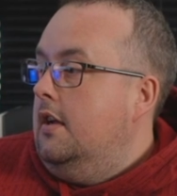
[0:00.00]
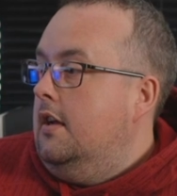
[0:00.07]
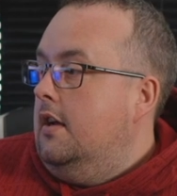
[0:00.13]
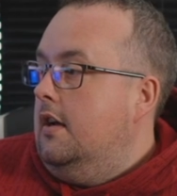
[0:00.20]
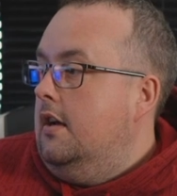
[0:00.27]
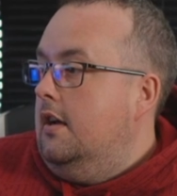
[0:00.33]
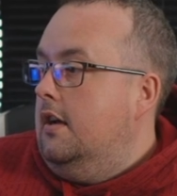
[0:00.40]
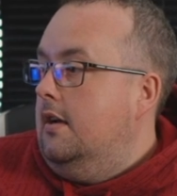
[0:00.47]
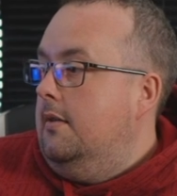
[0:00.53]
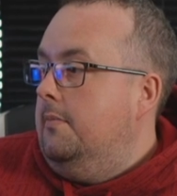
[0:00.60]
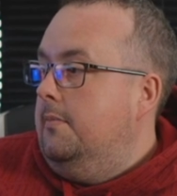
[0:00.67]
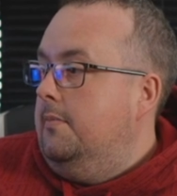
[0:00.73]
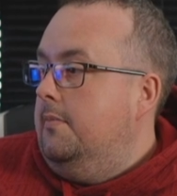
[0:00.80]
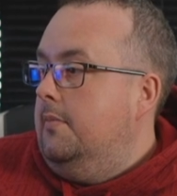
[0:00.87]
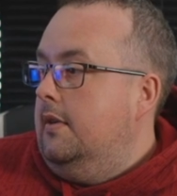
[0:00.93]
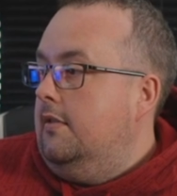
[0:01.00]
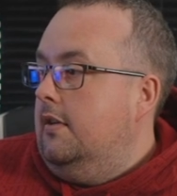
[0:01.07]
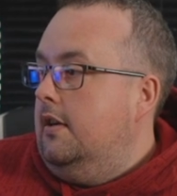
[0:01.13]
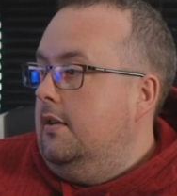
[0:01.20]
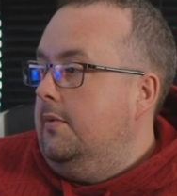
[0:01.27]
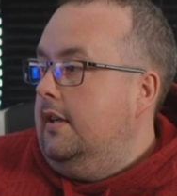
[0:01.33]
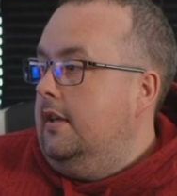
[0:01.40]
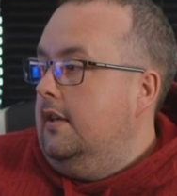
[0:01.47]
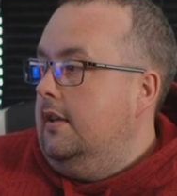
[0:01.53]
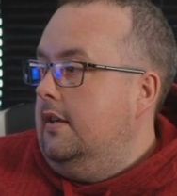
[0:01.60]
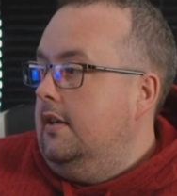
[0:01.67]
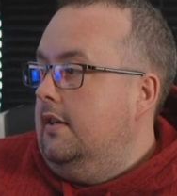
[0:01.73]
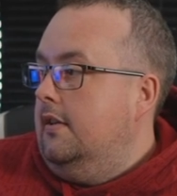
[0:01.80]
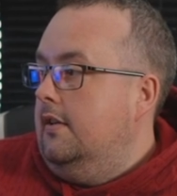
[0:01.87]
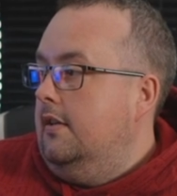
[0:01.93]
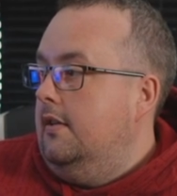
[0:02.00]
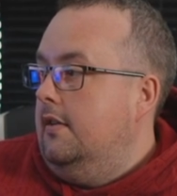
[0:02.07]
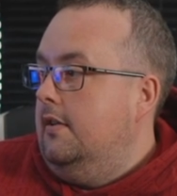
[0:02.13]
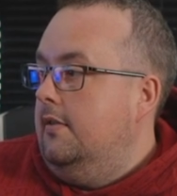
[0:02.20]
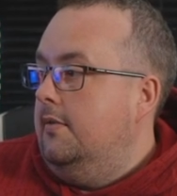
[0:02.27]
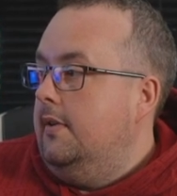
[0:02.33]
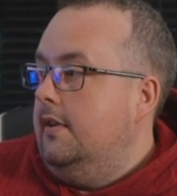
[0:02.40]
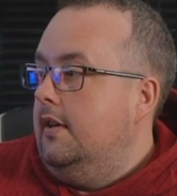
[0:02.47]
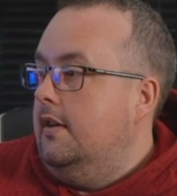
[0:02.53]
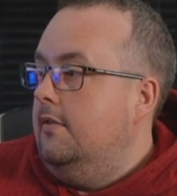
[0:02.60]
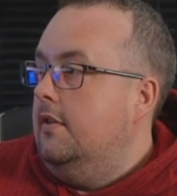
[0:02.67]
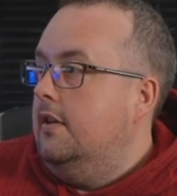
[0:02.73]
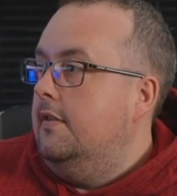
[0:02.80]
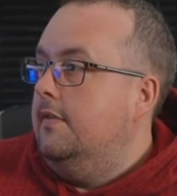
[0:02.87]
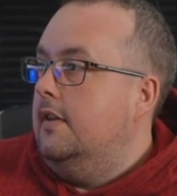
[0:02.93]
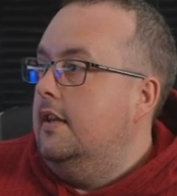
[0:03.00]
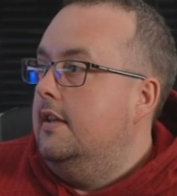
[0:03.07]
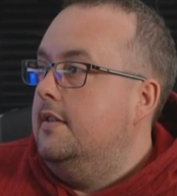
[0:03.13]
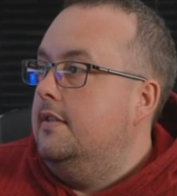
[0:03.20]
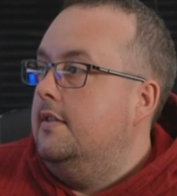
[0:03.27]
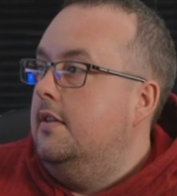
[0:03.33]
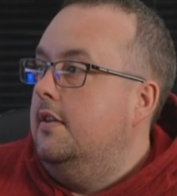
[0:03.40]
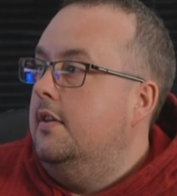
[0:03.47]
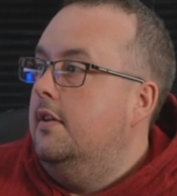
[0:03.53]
Where are we here? We get rid of this.